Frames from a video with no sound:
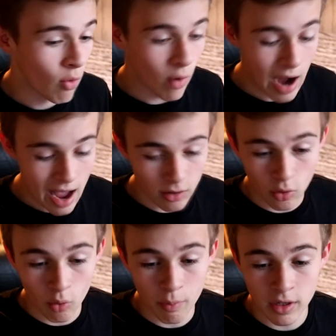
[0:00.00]
Well, I
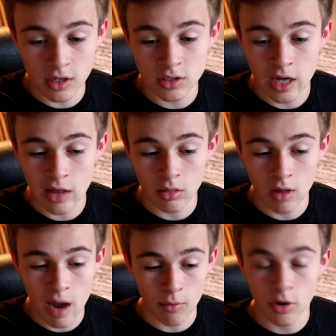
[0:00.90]
know because
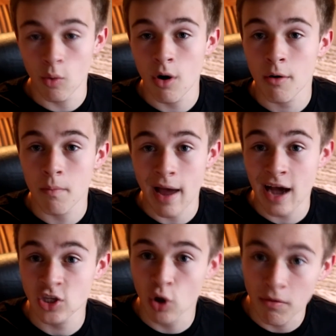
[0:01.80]
I'm going to work
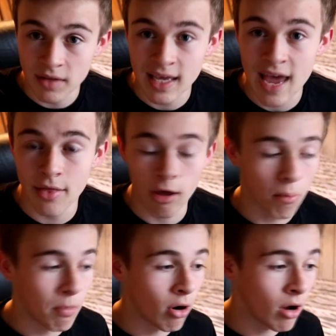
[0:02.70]
my ass off to get
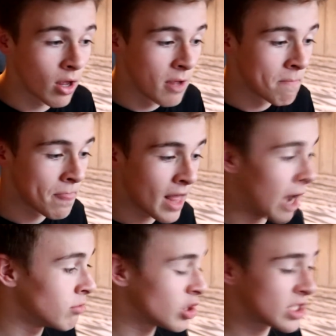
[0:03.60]
there, but
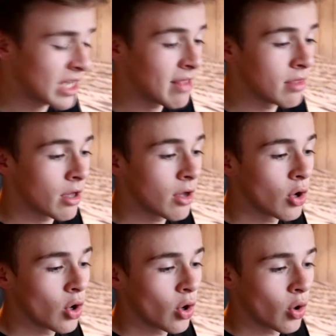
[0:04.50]
I'm just saying
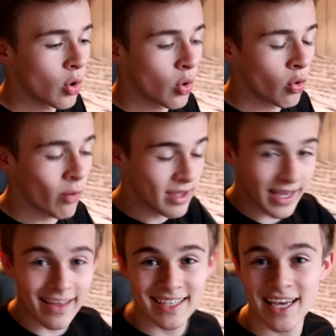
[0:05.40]
that when
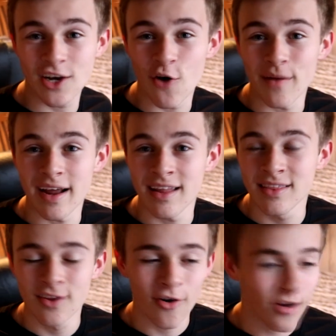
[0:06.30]
you get this hate comment
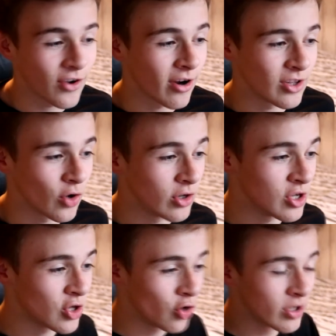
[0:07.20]
in, all you got to do
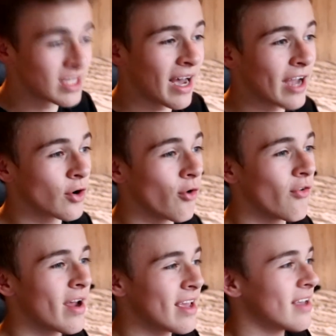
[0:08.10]
is use that and
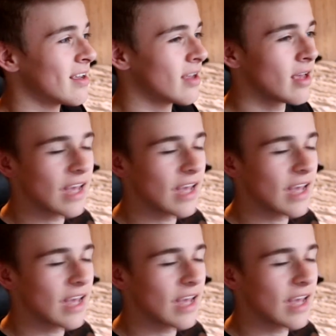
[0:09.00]
go, right,